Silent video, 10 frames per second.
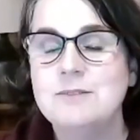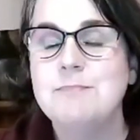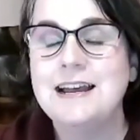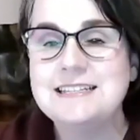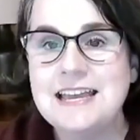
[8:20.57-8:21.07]

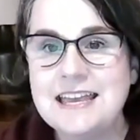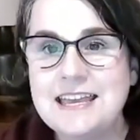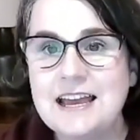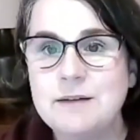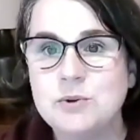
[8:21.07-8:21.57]
by
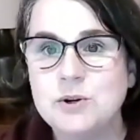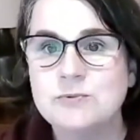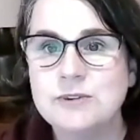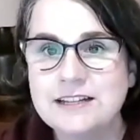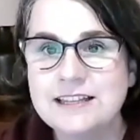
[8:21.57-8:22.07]
taking a more
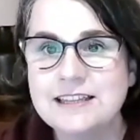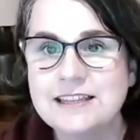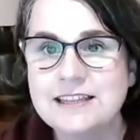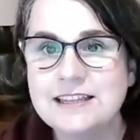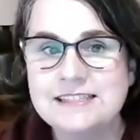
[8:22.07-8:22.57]

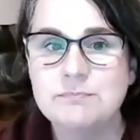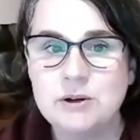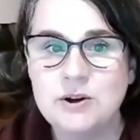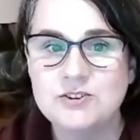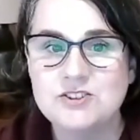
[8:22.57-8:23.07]

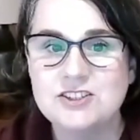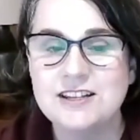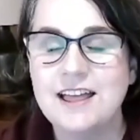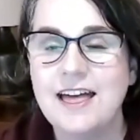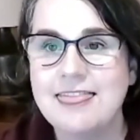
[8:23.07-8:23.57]
realistic
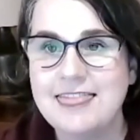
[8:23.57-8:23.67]
approach